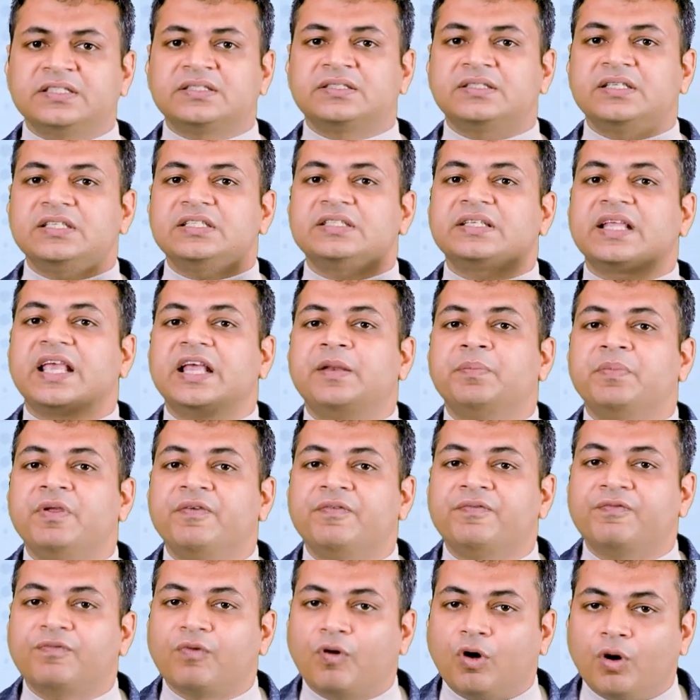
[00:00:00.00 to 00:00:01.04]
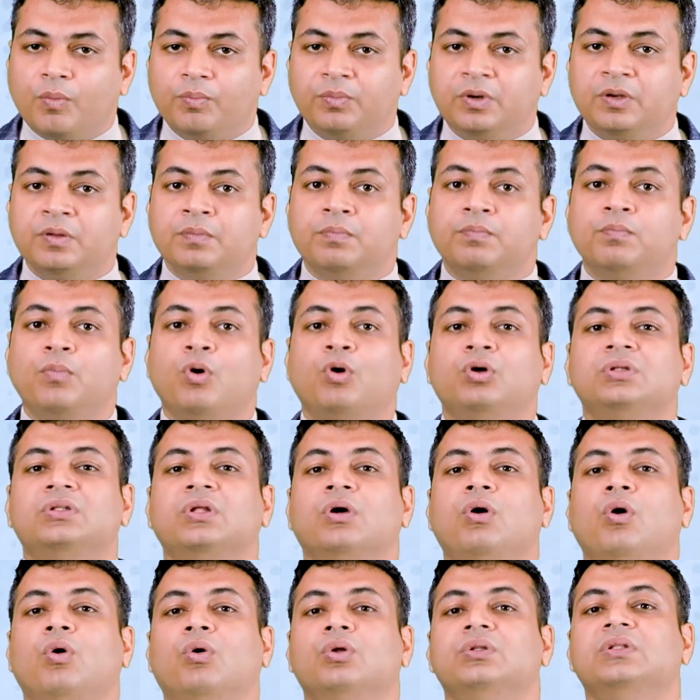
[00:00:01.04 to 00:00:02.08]
the cyst can be formed both
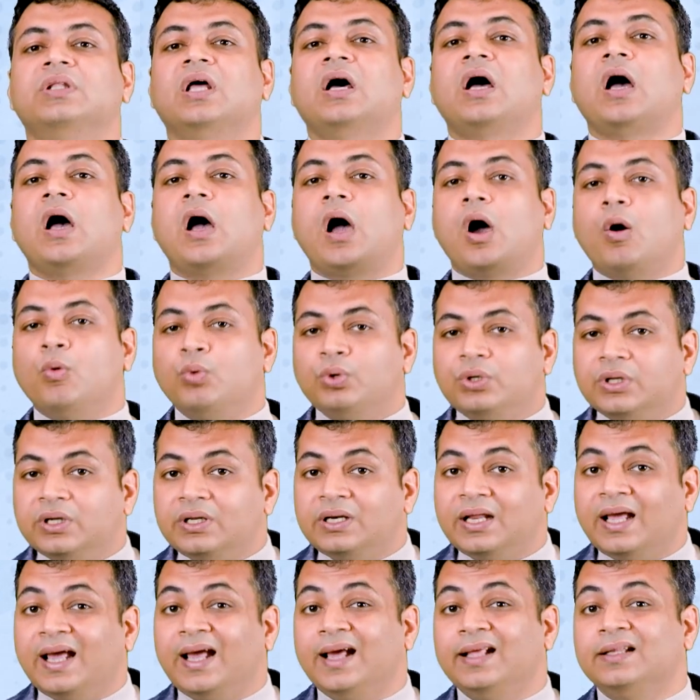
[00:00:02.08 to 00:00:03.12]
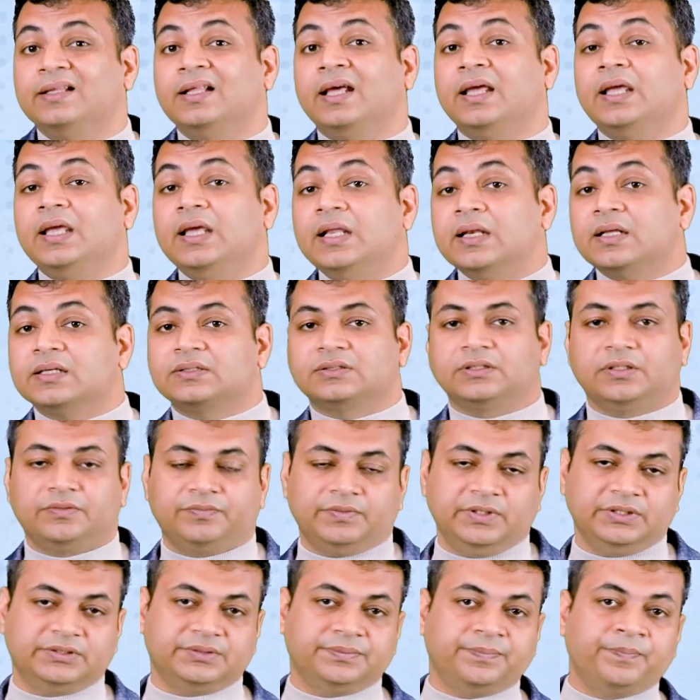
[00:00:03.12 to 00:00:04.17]
on the outer and the inner
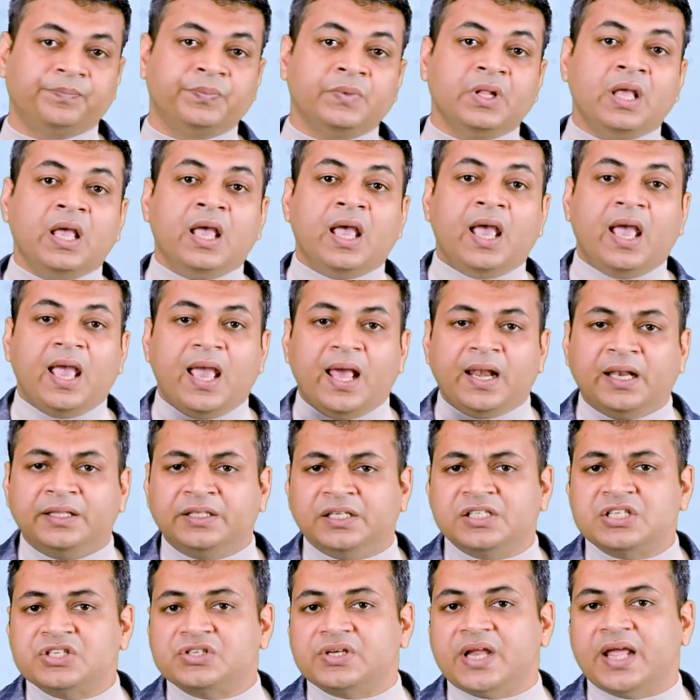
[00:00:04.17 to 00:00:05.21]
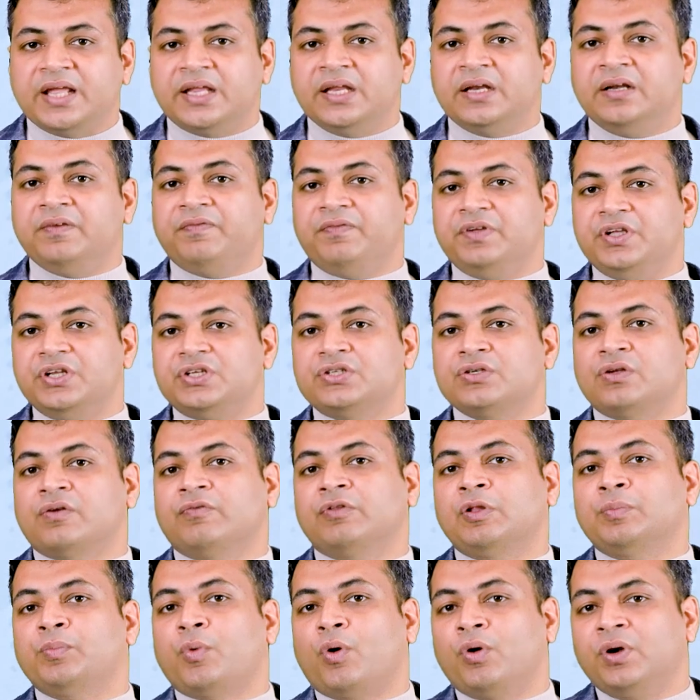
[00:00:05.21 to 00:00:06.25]
surface. Another striking feature
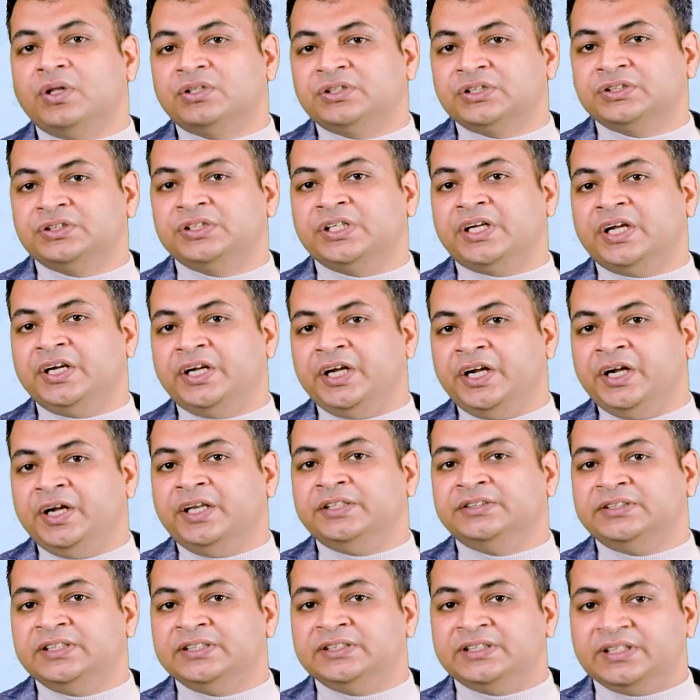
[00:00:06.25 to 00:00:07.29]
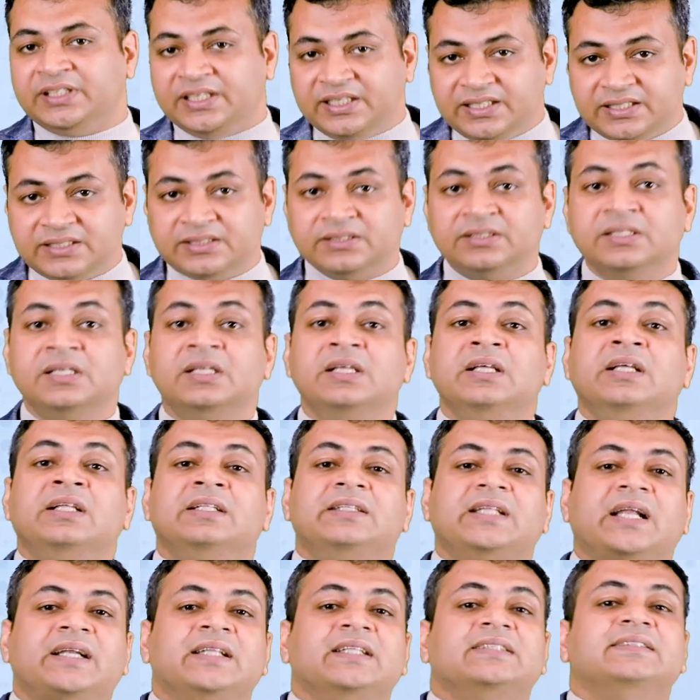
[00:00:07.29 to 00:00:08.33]
of the polycystic kidney disease is
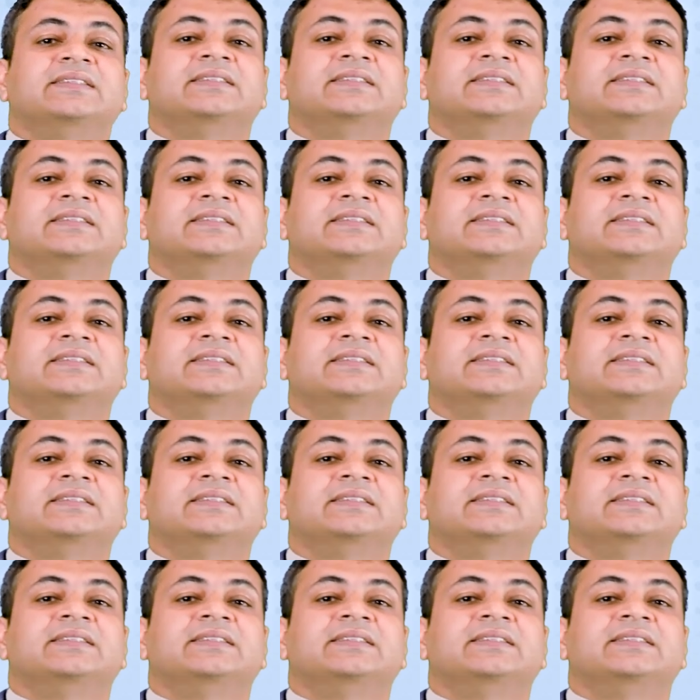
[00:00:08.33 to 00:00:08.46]
that the